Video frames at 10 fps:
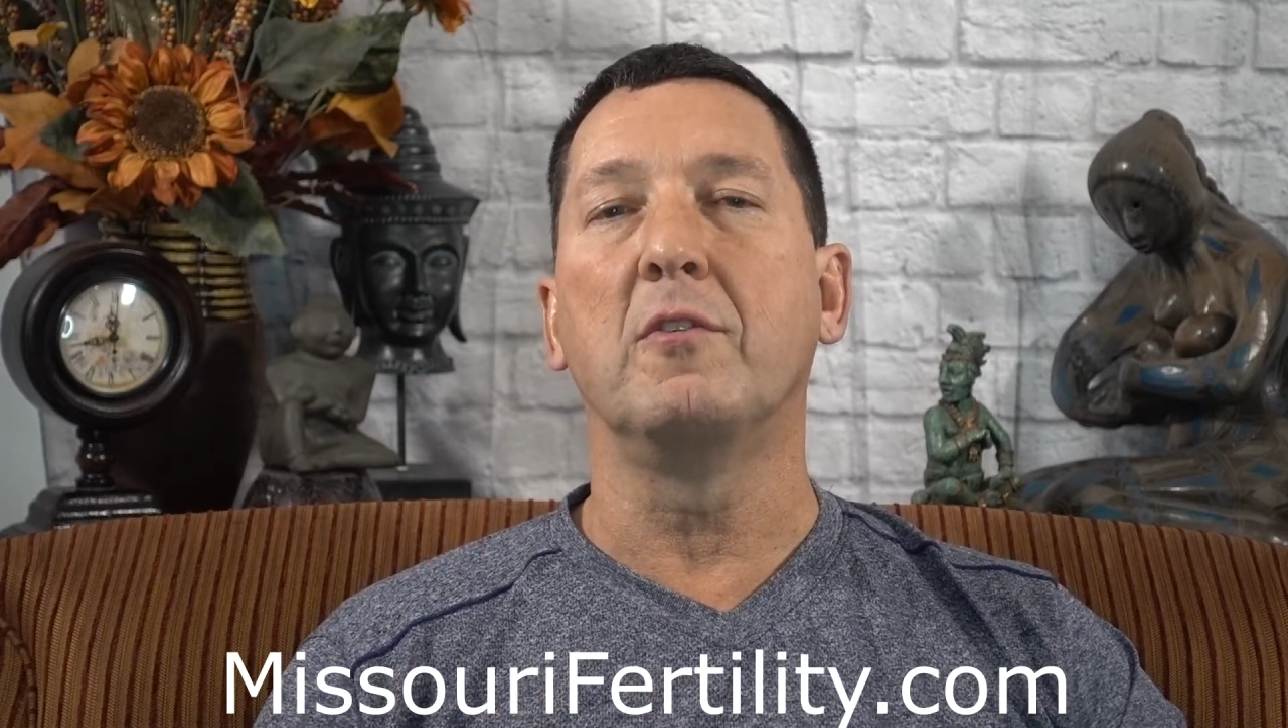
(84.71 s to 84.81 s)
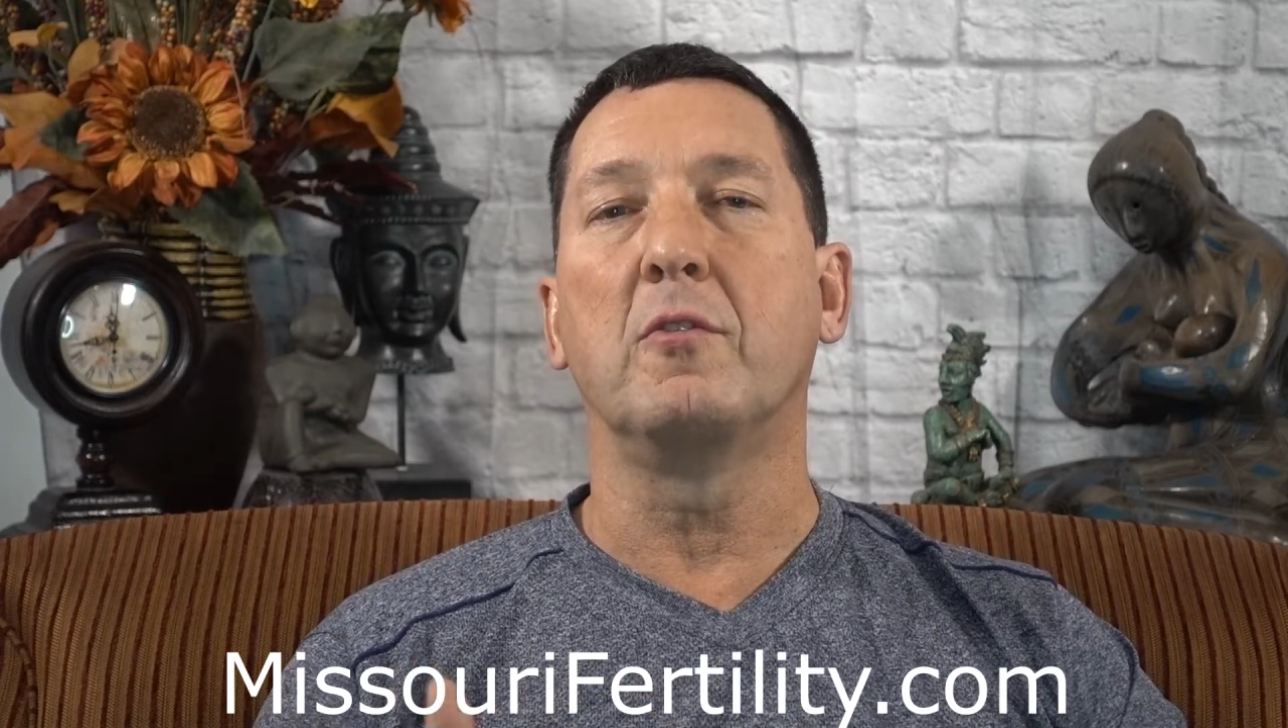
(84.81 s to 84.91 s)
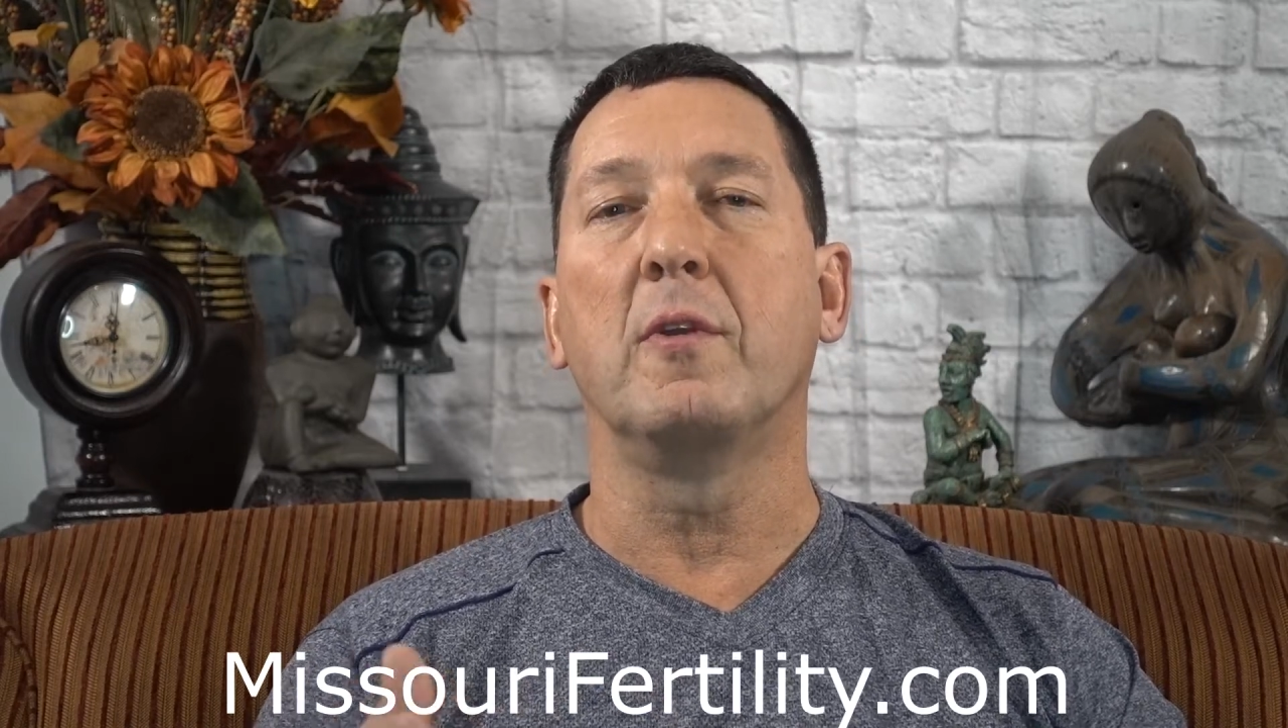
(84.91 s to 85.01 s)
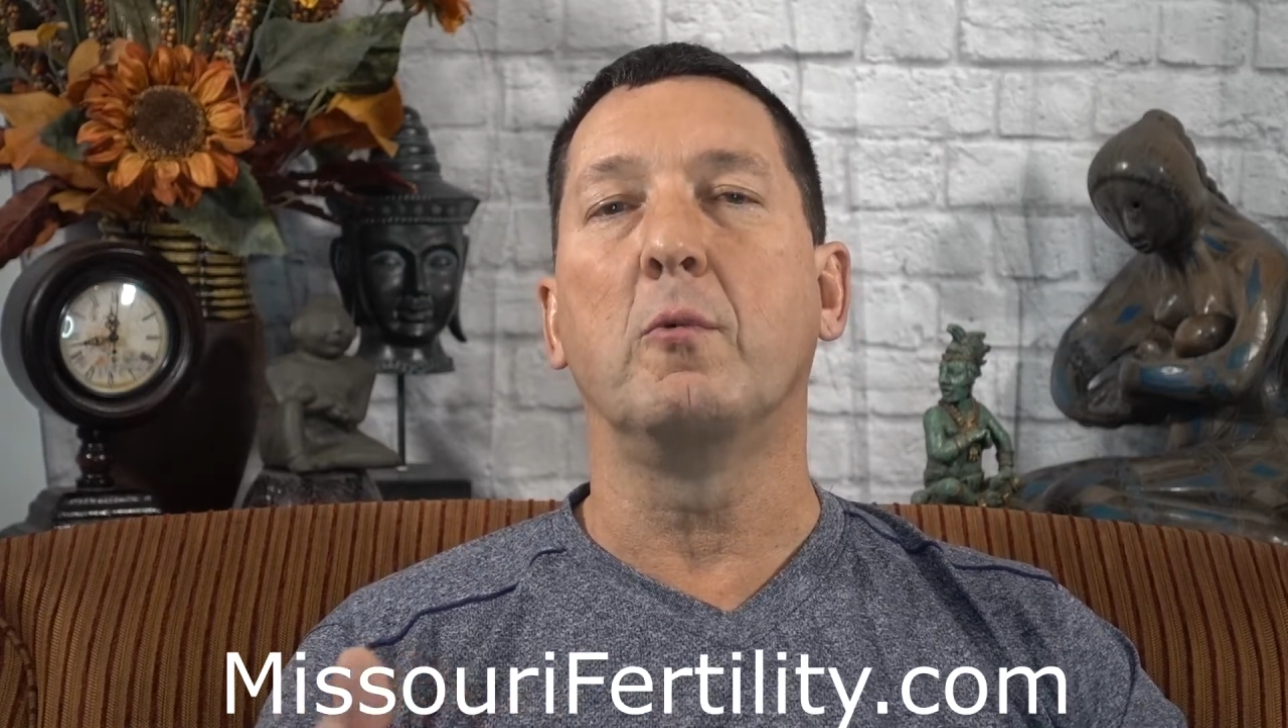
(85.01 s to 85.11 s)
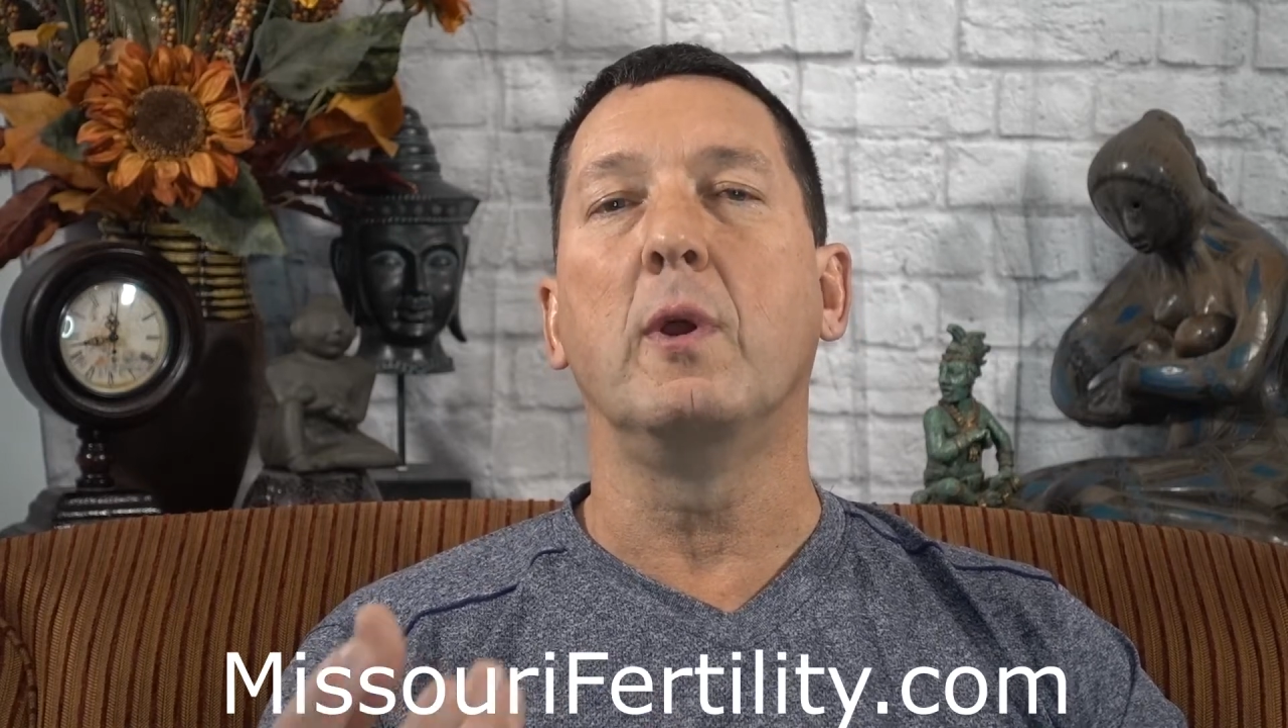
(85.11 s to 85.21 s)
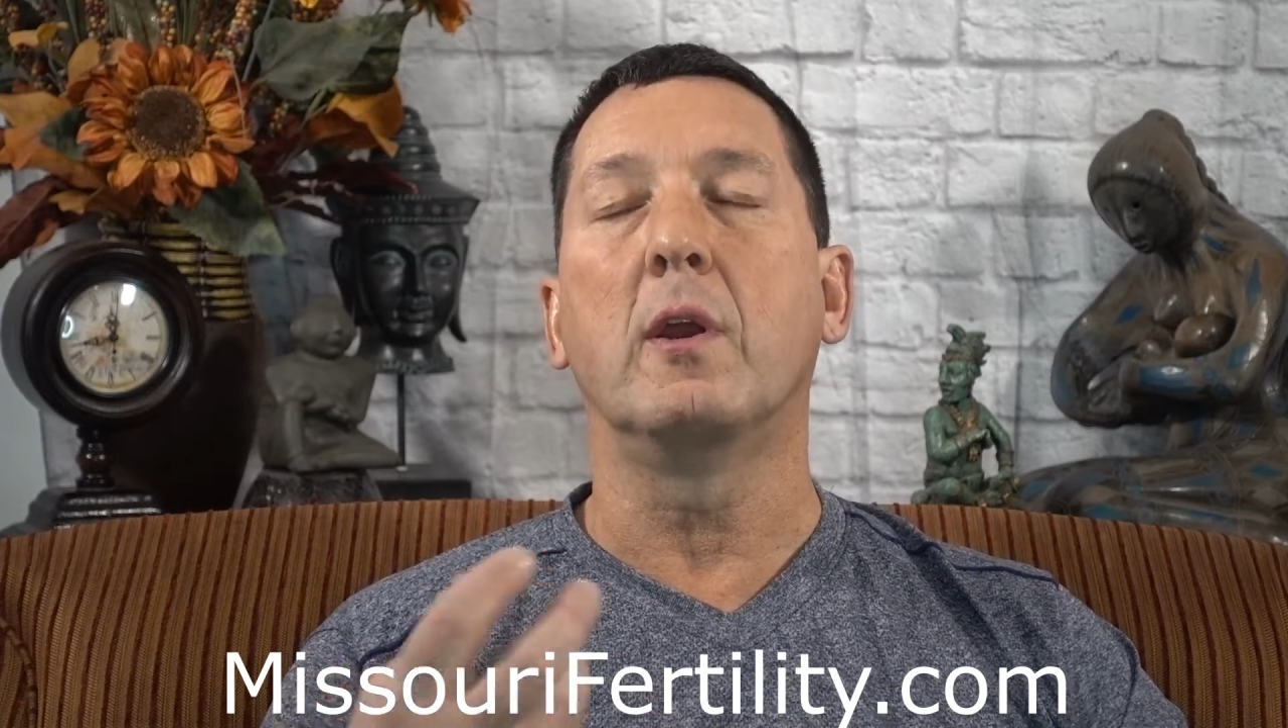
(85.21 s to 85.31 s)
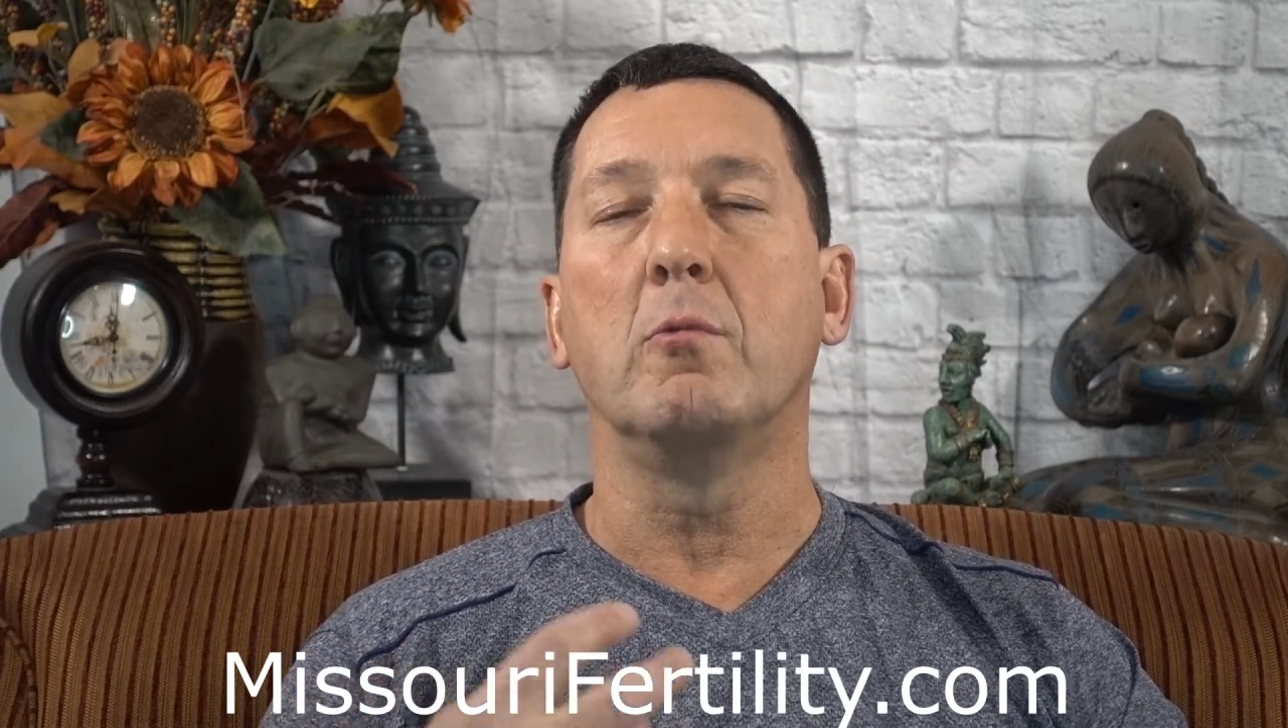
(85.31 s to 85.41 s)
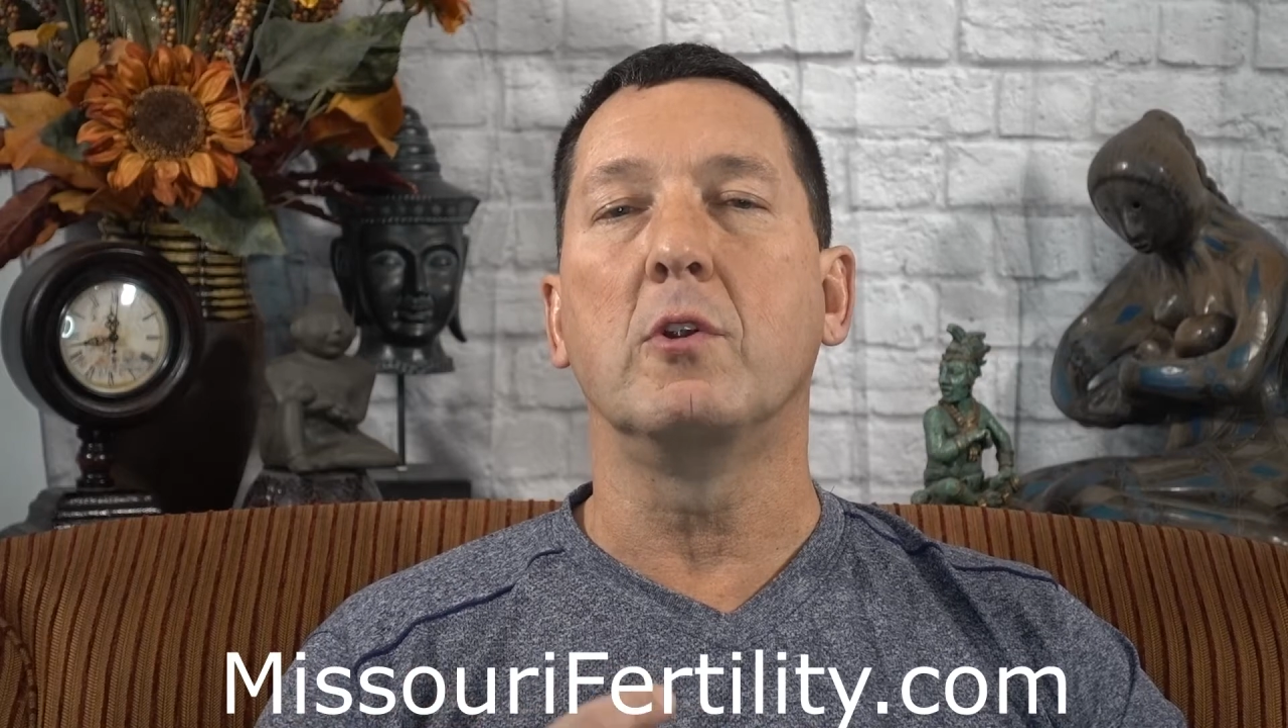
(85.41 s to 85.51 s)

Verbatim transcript: so that we can